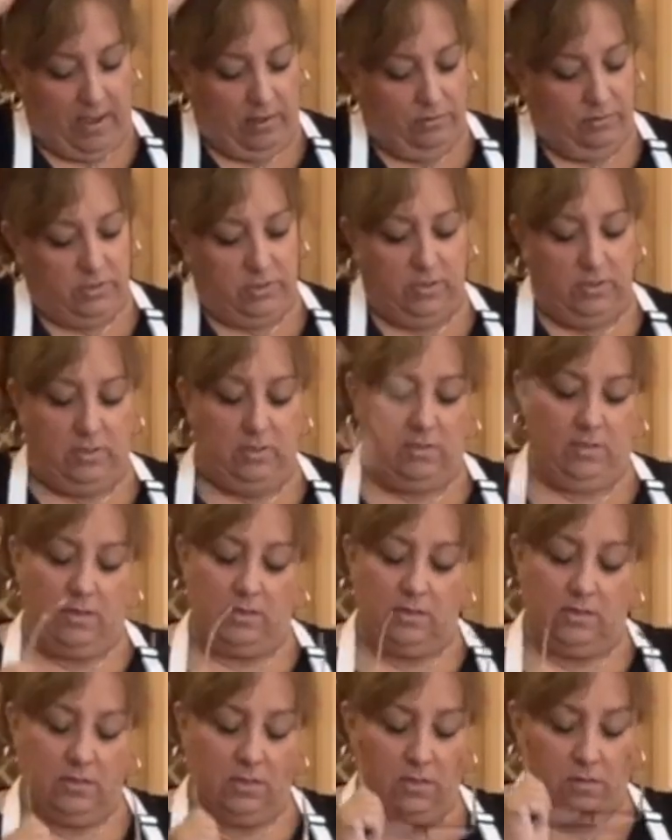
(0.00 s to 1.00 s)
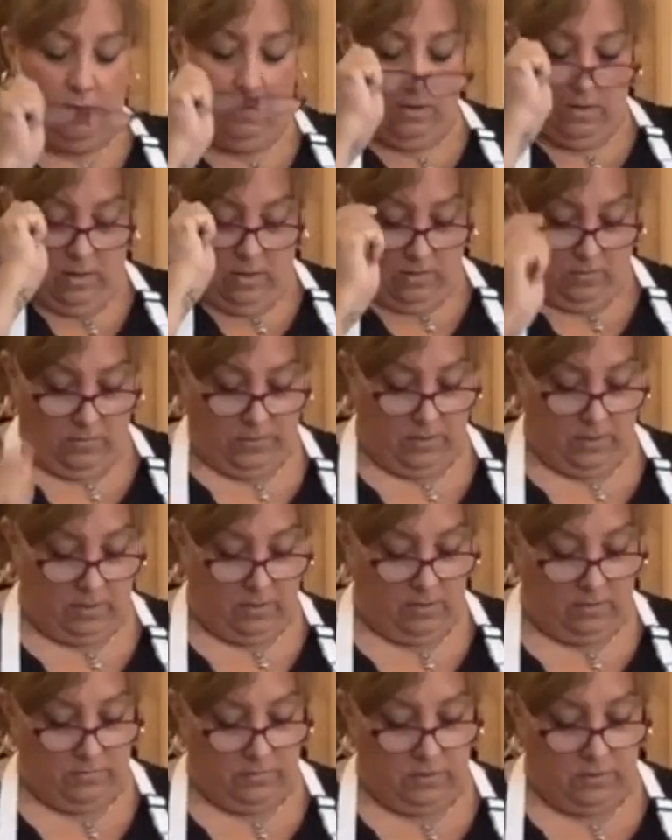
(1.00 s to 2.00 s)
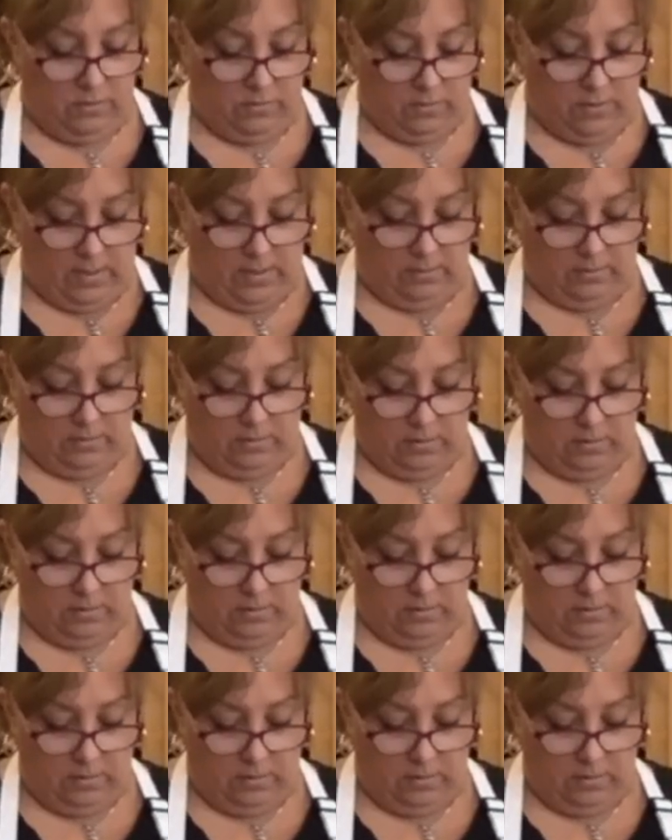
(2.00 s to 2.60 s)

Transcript: ounces, let's see what that comes to in